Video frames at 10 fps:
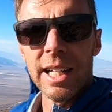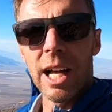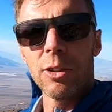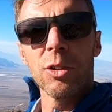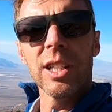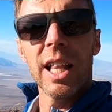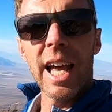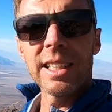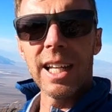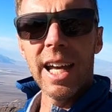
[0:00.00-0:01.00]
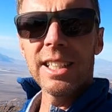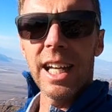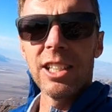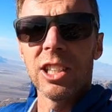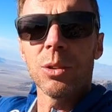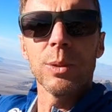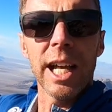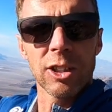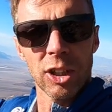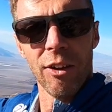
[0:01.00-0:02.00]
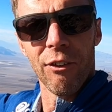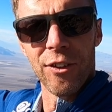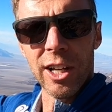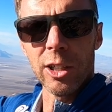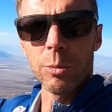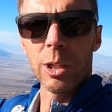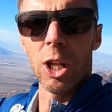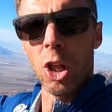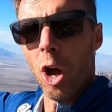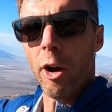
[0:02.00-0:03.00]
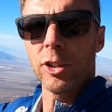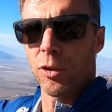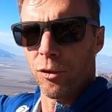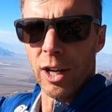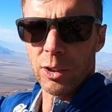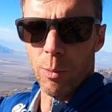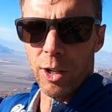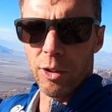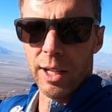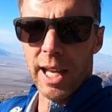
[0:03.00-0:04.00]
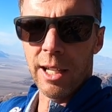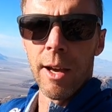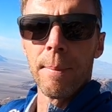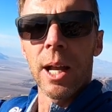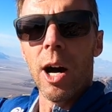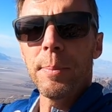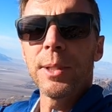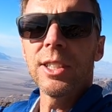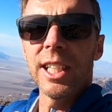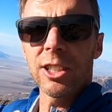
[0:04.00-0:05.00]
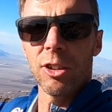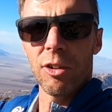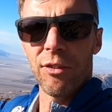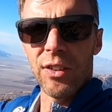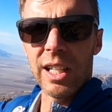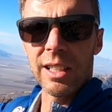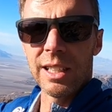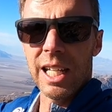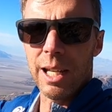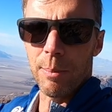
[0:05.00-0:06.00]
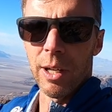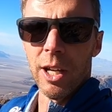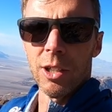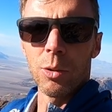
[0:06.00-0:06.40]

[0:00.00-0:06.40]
Now, during the last ice age, this was actually filled with a large freshwater lake up to 600 feet deep.